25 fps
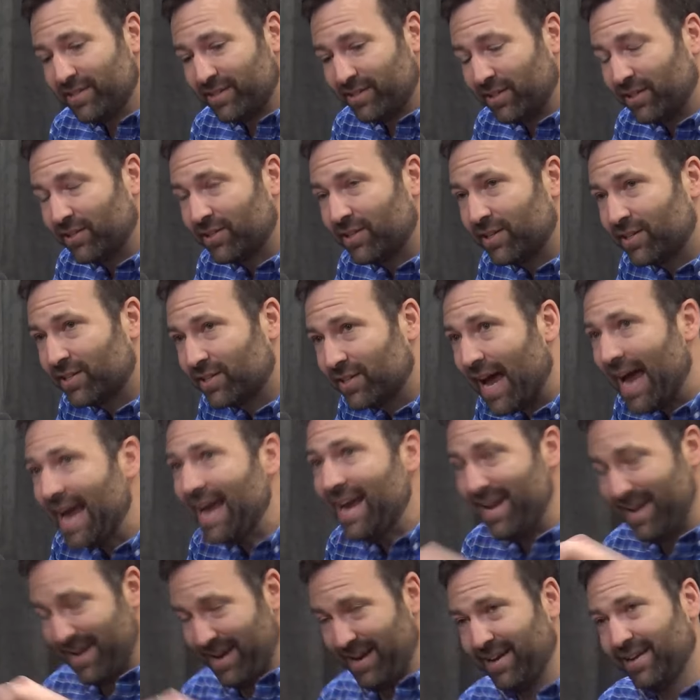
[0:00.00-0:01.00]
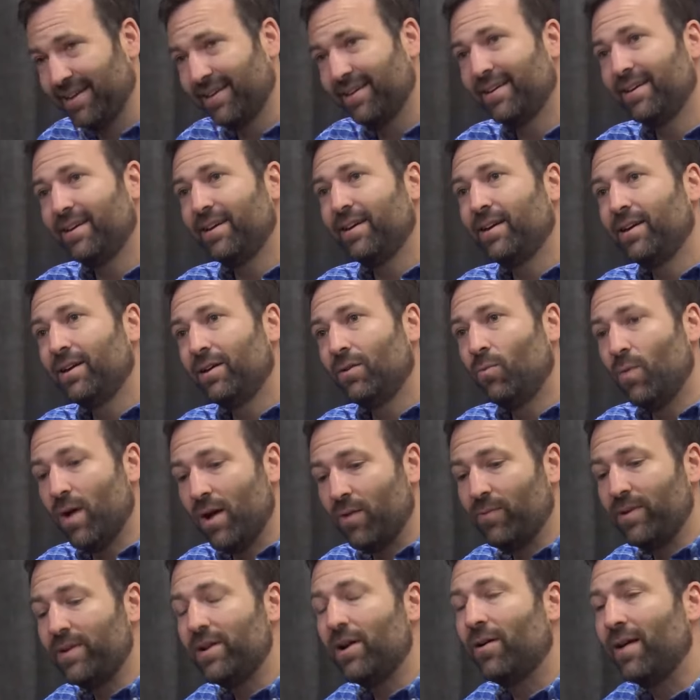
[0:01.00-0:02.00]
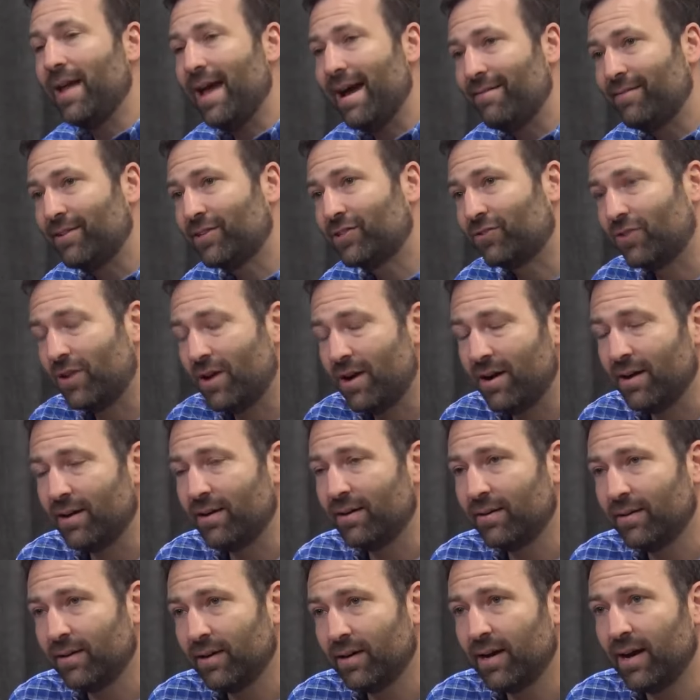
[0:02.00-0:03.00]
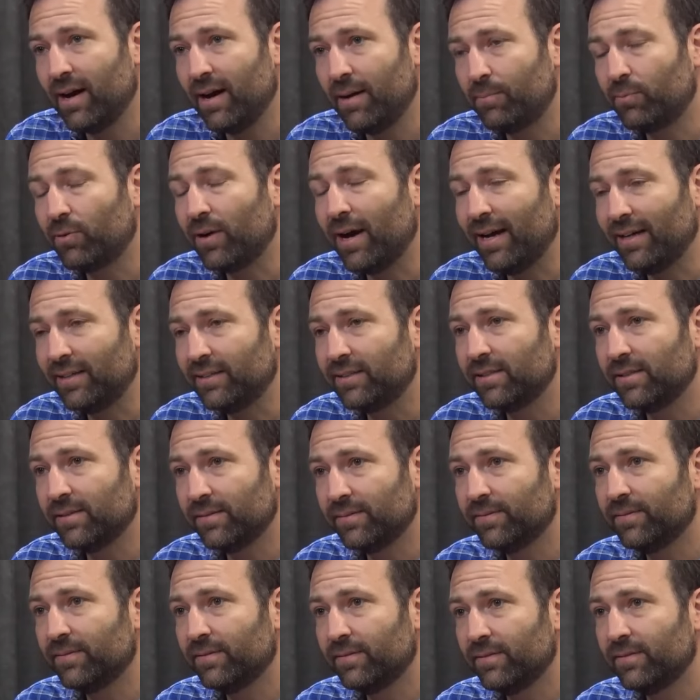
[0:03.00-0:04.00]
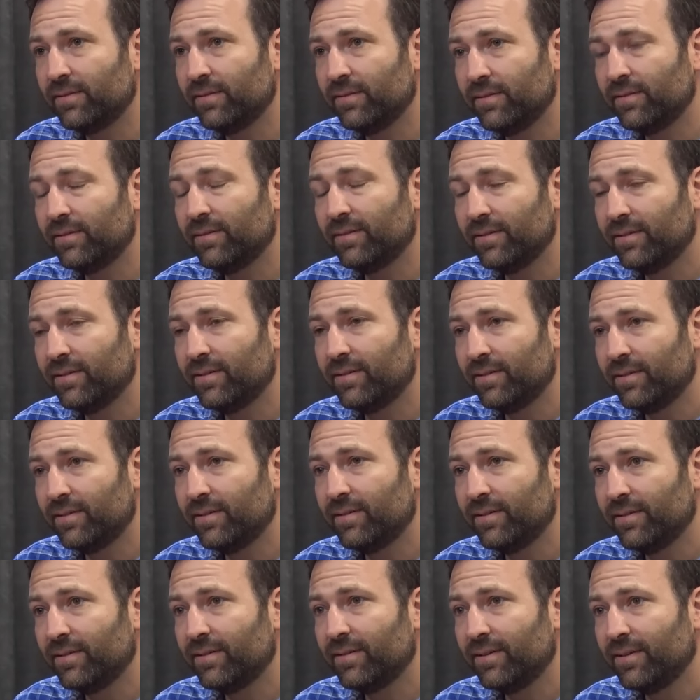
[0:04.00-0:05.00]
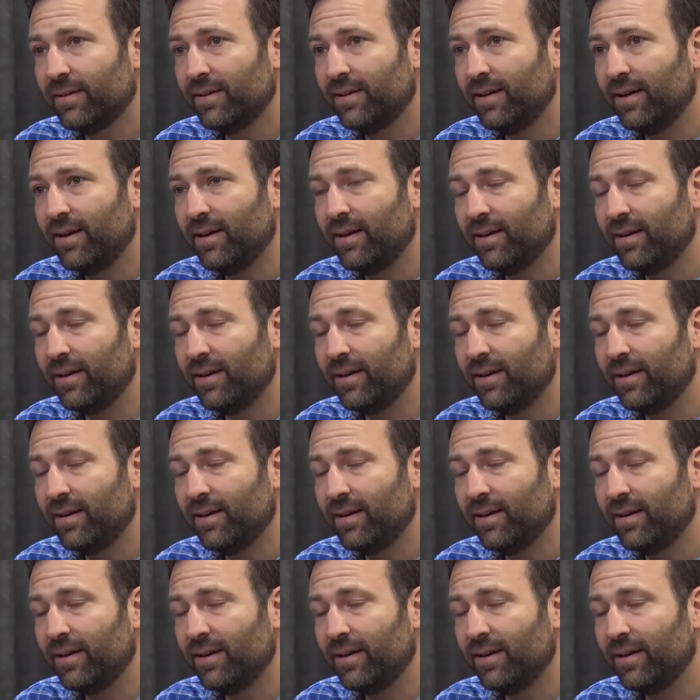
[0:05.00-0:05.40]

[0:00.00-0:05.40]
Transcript: as a society yeah. when we don't have a strong uh, press. Wow. Yeah.